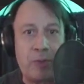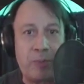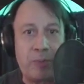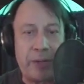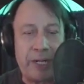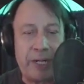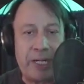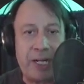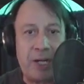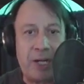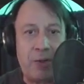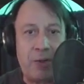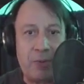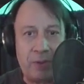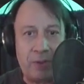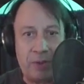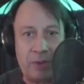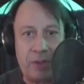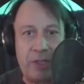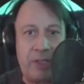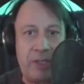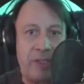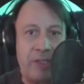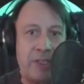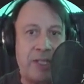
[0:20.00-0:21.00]
by now
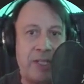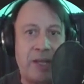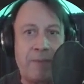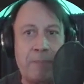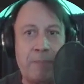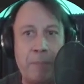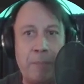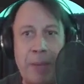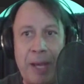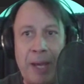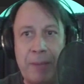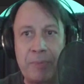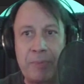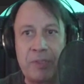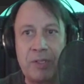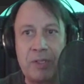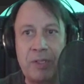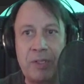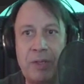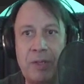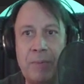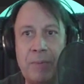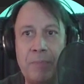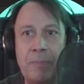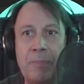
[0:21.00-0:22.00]
these depth maps,
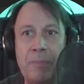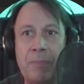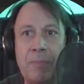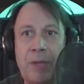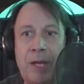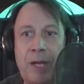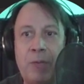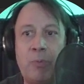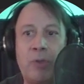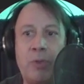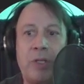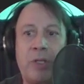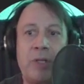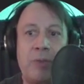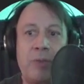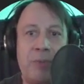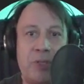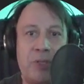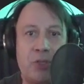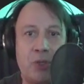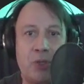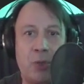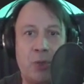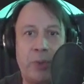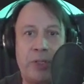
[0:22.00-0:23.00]
and we're going to be
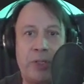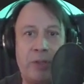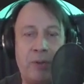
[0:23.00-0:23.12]
showing you